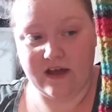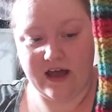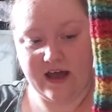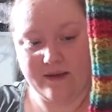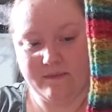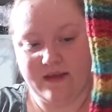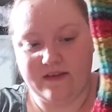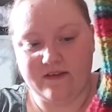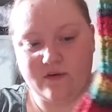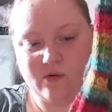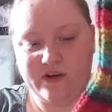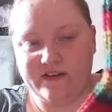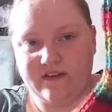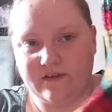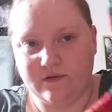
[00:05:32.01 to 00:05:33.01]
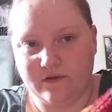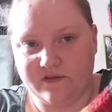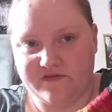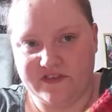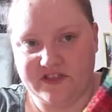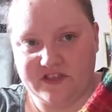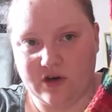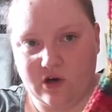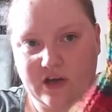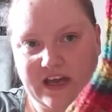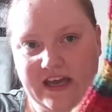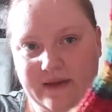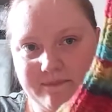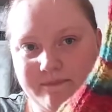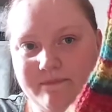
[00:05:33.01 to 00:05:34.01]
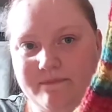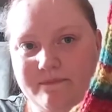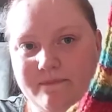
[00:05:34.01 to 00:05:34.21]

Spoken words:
It's quite a sort of a socky